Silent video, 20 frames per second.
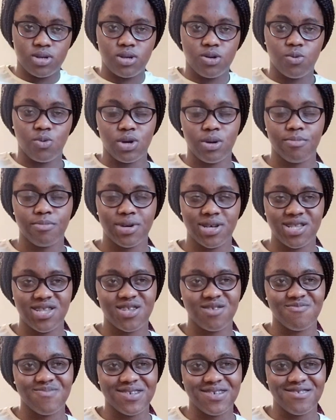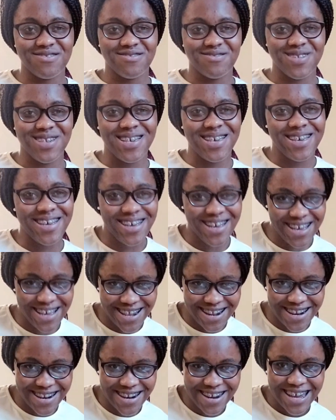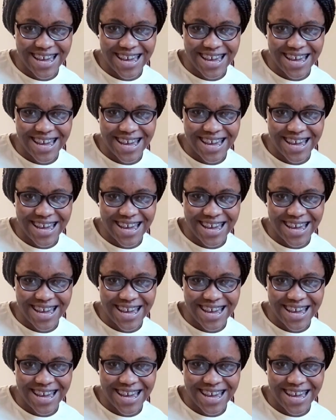we're meant to be using